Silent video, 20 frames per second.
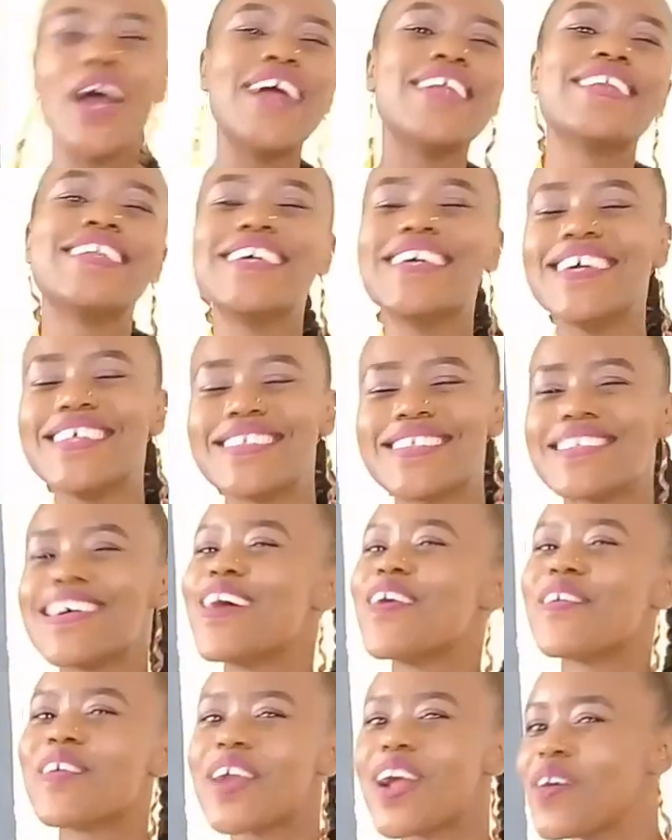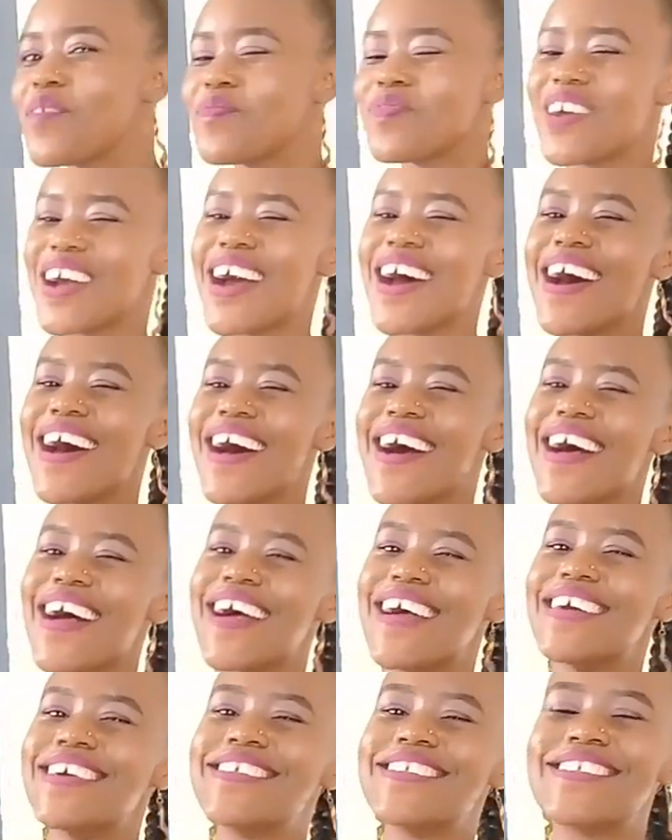And it's a wrap,
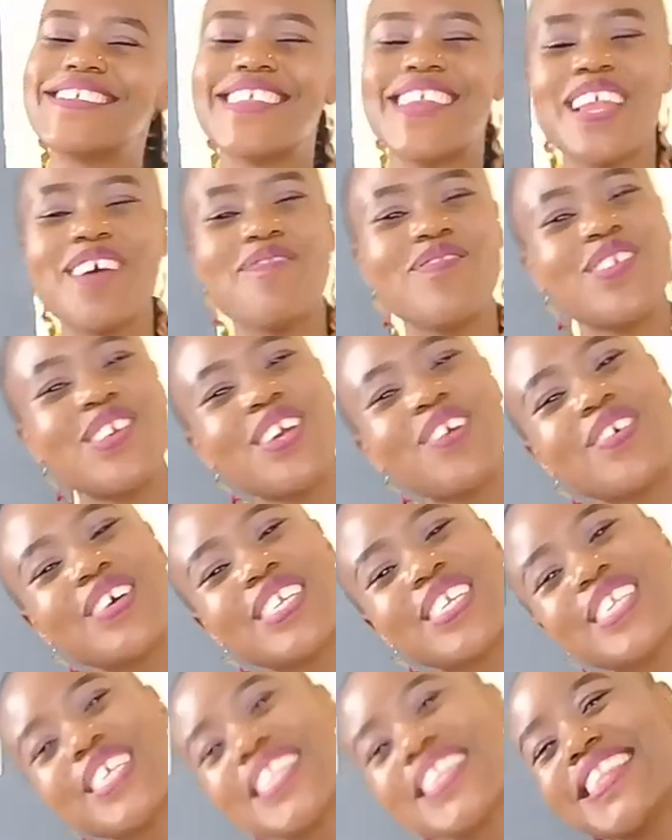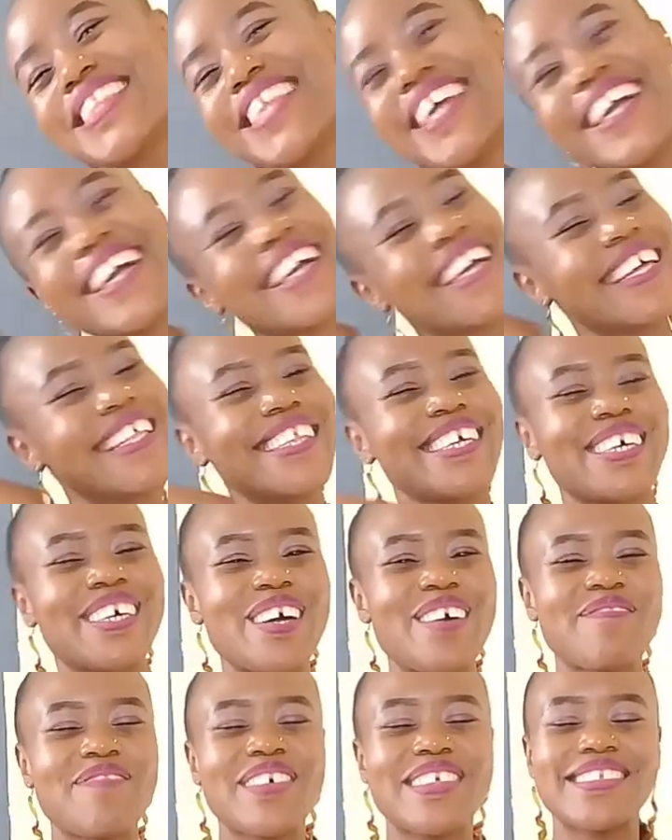guys. Let me know what you think in the
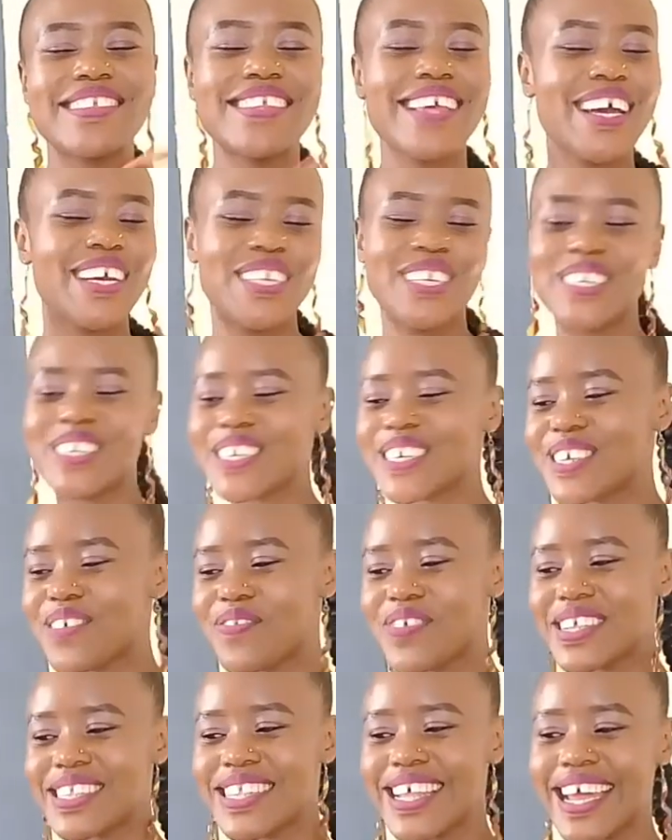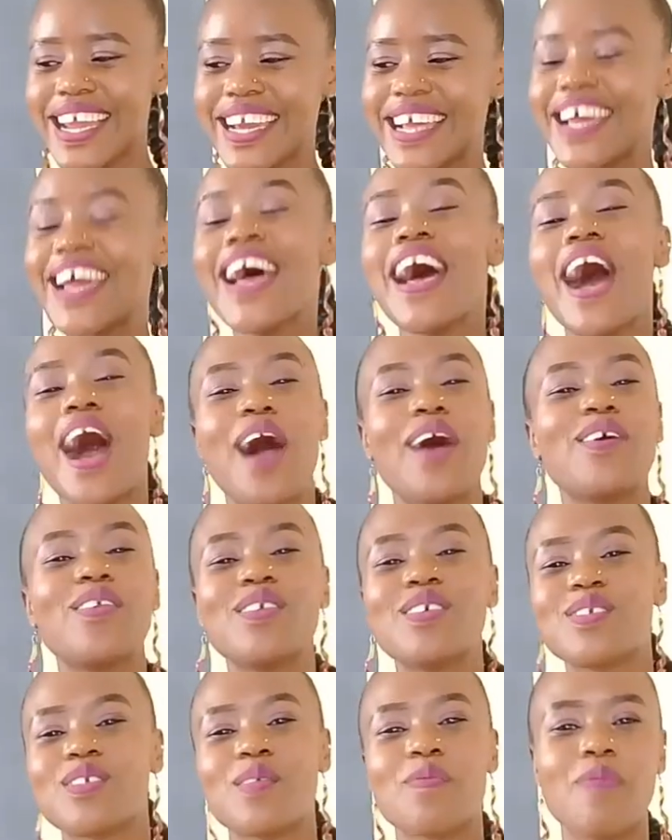comment section. Tafadhali, I
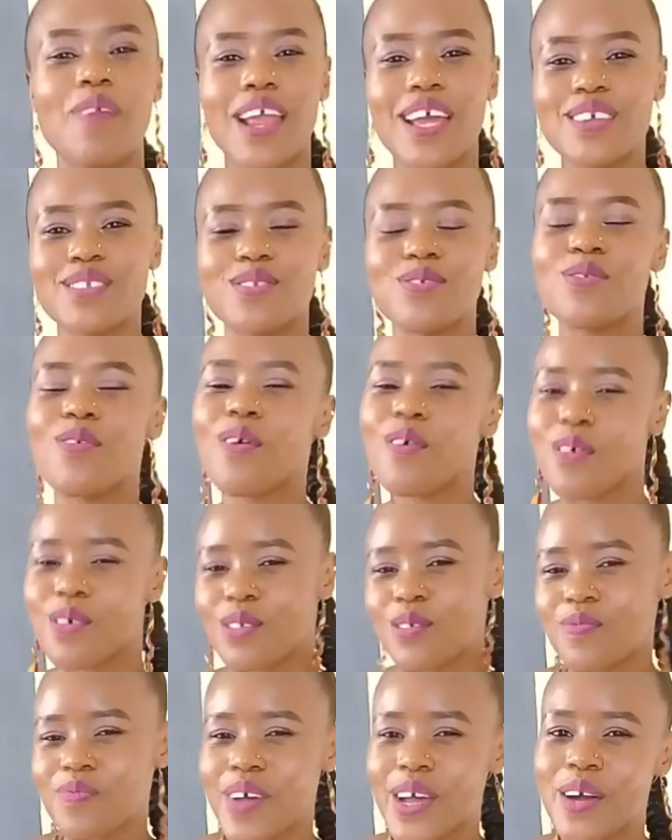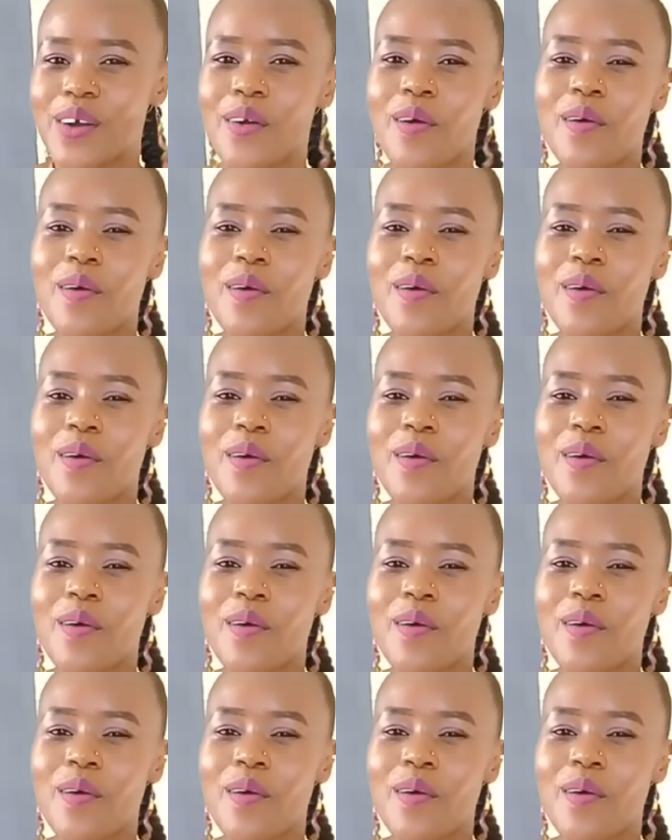always reply to all of my